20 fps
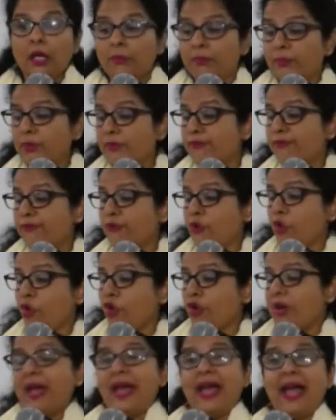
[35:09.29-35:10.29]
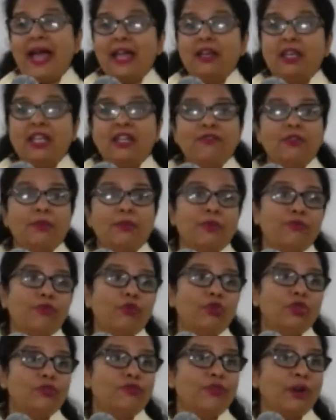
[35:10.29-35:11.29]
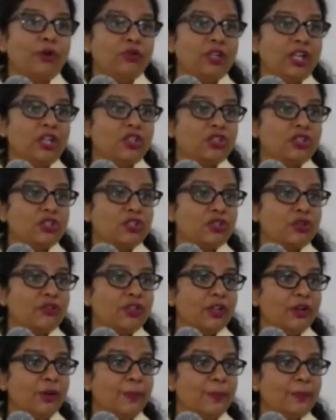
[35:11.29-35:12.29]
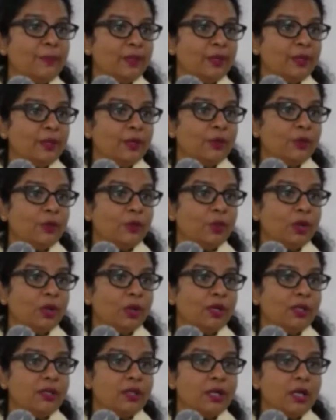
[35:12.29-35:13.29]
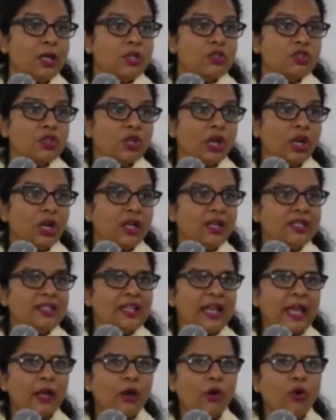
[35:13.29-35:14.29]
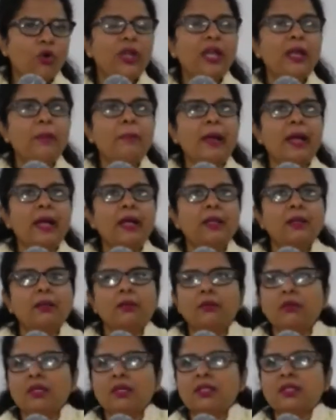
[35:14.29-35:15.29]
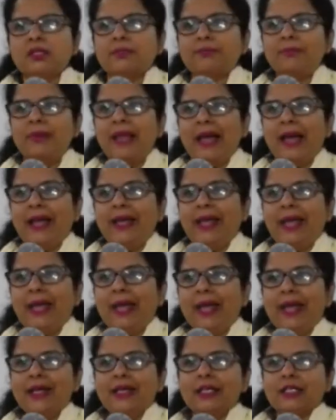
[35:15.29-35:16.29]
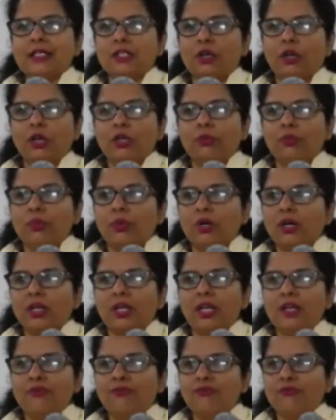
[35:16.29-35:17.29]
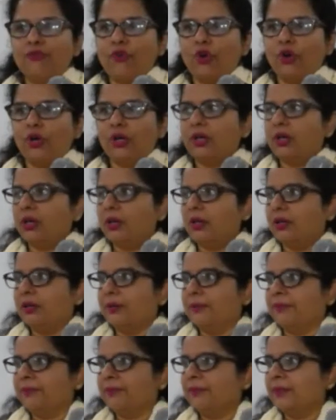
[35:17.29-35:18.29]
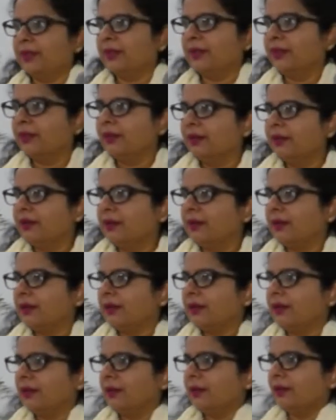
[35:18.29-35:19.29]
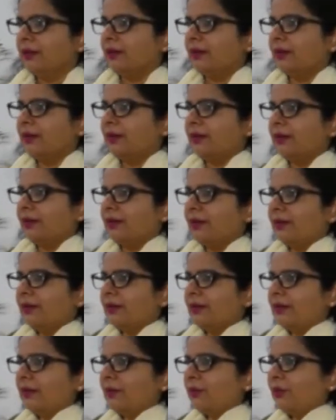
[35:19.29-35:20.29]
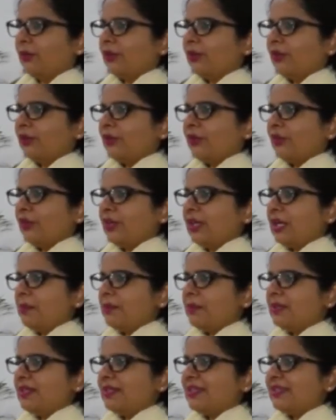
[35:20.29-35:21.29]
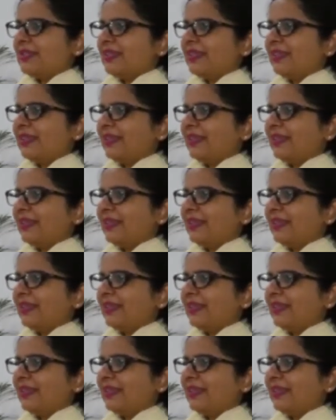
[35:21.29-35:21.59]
Beforehand, even before the foundations of the world. So God is saying, okay, man, this plan A is not working for um, uh, your, your name is